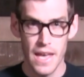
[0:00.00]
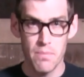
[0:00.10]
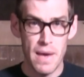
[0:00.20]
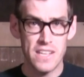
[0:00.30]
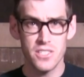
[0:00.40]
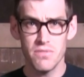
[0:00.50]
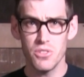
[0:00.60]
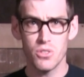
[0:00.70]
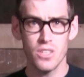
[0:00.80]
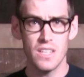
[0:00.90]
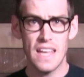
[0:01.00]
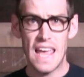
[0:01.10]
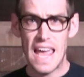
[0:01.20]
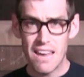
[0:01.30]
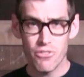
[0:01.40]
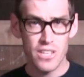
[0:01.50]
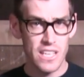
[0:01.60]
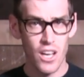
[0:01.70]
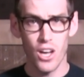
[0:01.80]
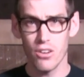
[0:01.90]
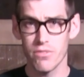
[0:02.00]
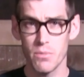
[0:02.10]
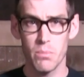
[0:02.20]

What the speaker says: imagine if you couldn't ever get a hug from